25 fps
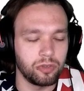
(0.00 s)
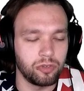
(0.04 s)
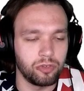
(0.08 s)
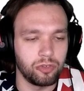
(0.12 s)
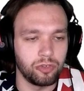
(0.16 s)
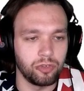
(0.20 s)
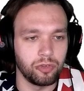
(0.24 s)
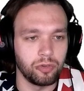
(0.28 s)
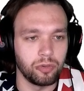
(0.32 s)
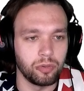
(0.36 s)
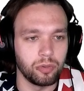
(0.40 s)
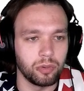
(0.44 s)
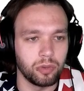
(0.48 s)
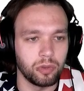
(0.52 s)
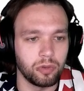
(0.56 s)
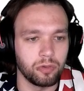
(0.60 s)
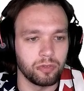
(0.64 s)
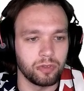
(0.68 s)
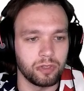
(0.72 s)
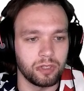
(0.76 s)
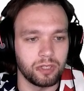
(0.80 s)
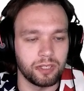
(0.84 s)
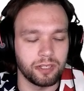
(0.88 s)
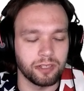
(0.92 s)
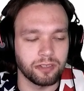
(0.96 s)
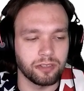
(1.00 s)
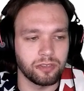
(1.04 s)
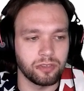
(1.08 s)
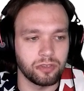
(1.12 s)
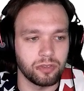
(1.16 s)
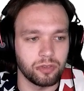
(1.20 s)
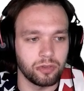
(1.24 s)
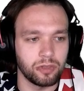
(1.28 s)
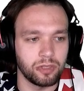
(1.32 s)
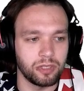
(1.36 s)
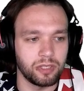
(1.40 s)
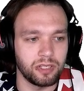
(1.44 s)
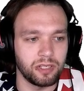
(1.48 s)
do over the next
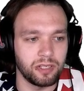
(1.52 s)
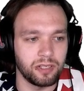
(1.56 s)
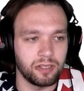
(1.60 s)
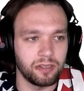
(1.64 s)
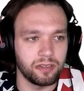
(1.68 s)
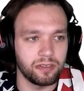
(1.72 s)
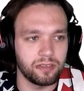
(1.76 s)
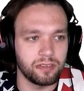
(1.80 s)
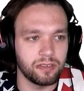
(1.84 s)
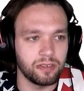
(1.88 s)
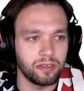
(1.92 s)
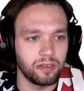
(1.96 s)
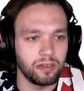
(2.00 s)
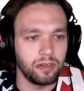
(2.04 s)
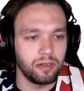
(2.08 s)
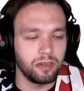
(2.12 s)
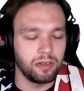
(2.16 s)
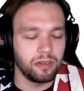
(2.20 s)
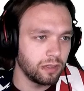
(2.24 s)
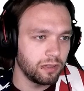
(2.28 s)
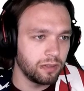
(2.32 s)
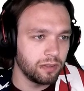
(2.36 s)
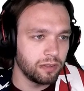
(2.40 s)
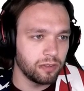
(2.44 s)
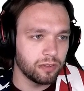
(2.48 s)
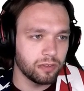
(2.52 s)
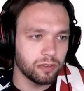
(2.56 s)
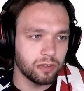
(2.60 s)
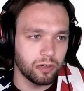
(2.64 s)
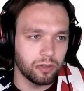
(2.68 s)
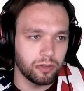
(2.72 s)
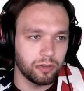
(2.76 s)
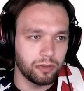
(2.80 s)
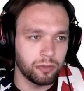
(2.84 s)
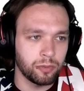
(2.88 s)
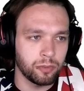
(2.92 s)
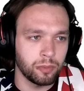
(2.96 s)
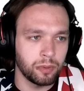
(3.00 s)
30 days. It's
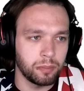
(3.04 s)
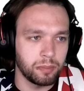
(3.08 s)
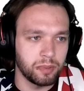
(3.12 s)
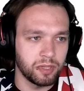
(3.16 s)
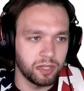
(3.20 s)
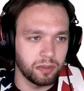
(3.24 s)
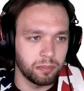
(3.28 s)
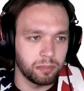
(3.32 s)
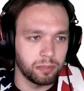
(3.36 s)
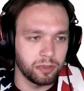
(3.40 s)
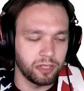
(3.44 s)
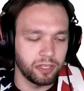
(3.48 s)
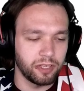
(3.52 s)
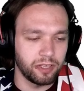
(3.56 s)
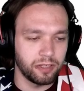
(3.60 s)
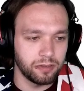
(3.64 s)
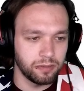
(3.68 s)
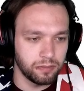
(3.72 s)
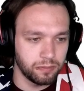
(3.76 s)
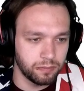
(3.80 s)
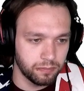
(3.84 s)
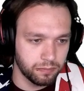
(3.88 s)
called the 3-bar play.